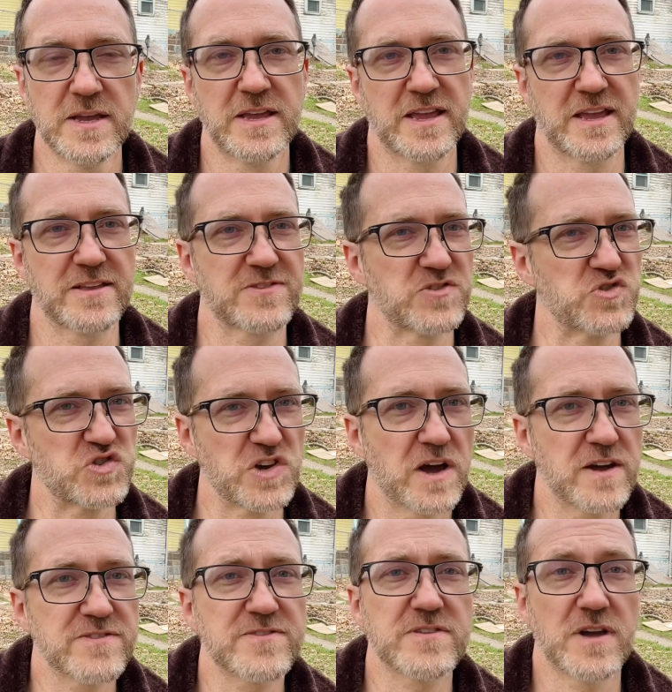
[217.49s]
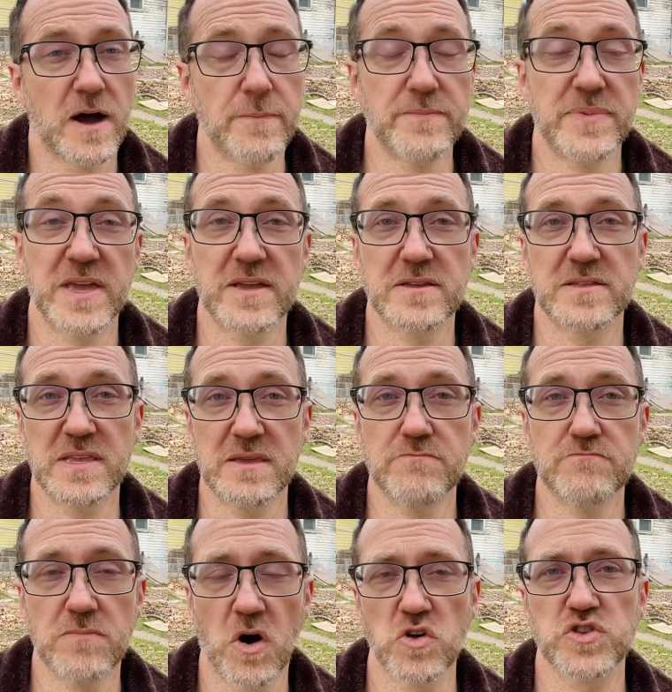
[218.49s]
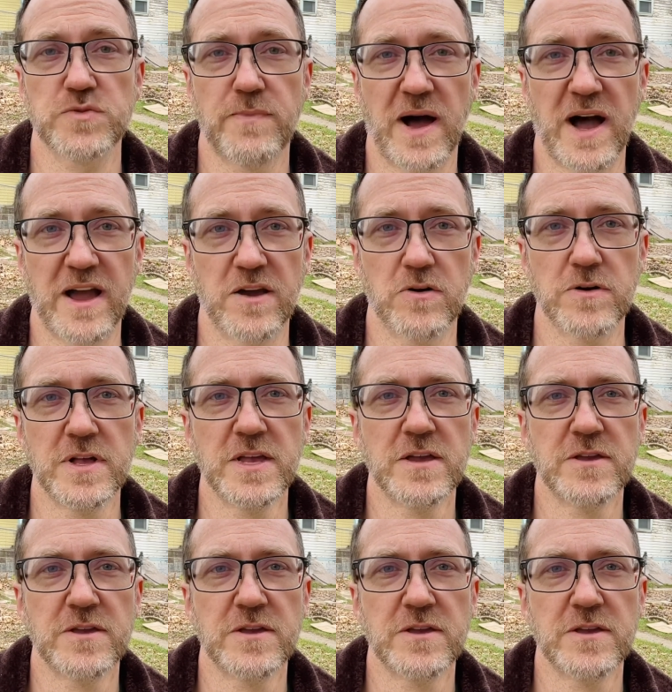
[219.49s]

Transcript: it's just a big deep mulch pile.